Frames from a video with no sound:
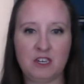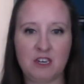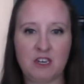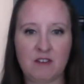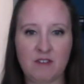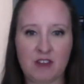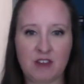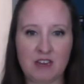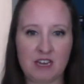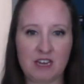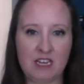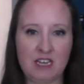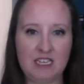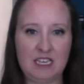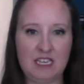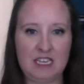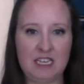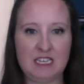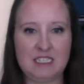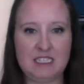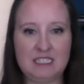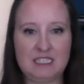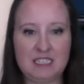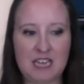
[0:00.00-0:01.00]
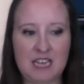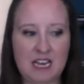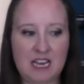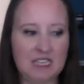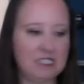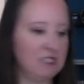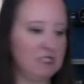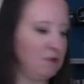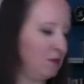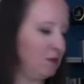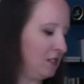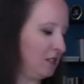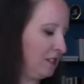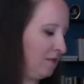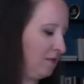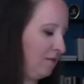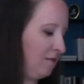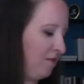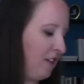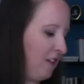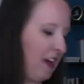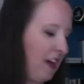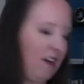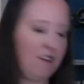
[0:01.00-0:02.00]
I've got an IKEA desk with some
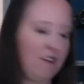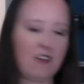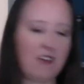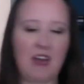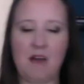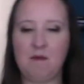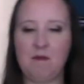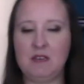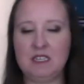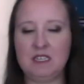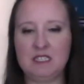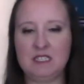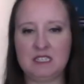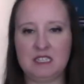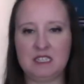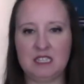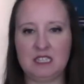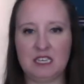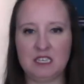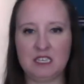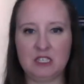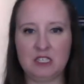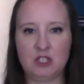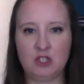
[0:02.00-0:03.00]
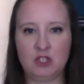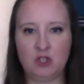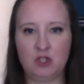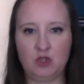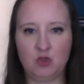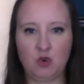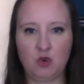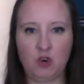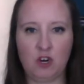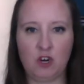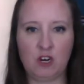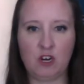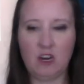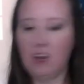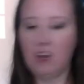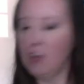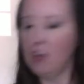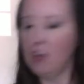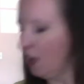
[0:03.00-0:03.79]
file cabinets and things to store